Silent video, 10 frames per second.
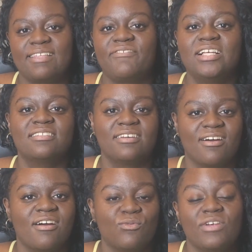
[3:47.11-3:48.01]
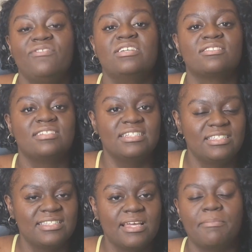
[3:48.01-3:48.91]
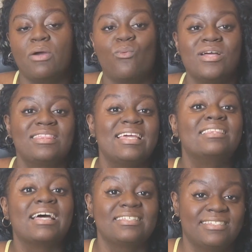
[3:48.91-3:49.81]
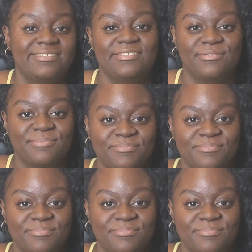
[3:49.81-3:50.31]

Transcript: They follow their heart, what feels good to them and what they like to do.